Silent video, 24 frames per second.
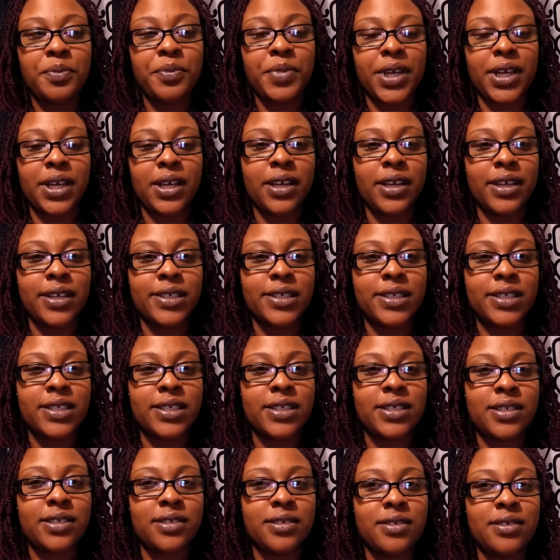
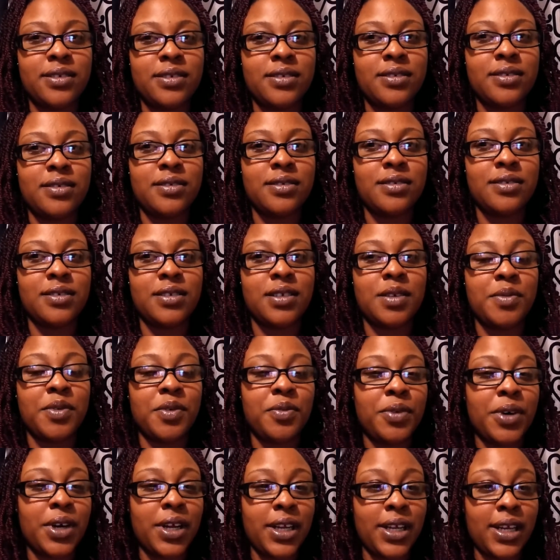because
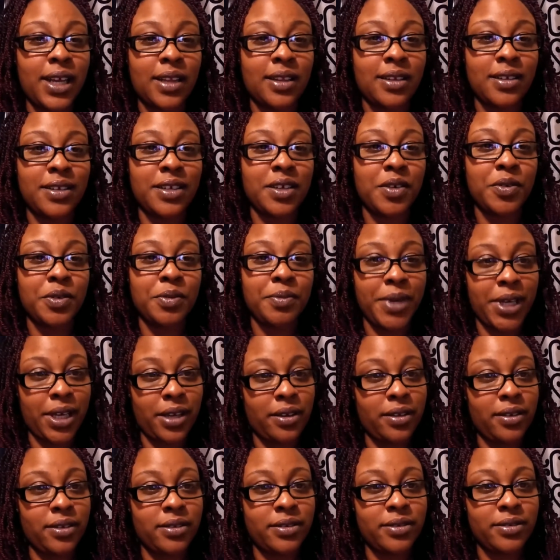number one, he has to deal with
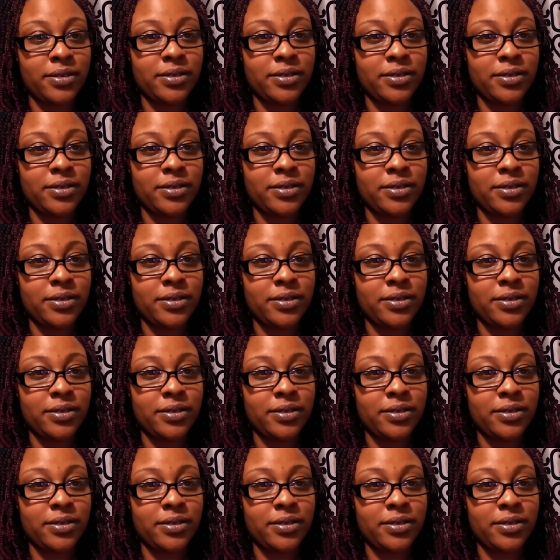me.